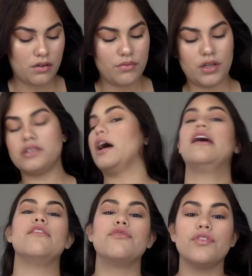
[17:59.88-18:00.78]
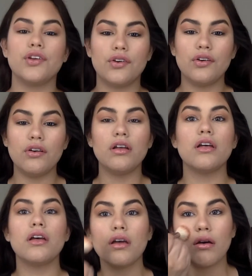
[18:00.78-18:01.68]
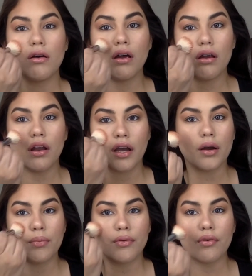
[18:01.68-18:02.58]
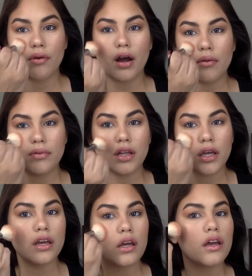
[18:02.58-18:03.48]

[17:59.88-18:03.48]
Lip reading: because I feel like I probably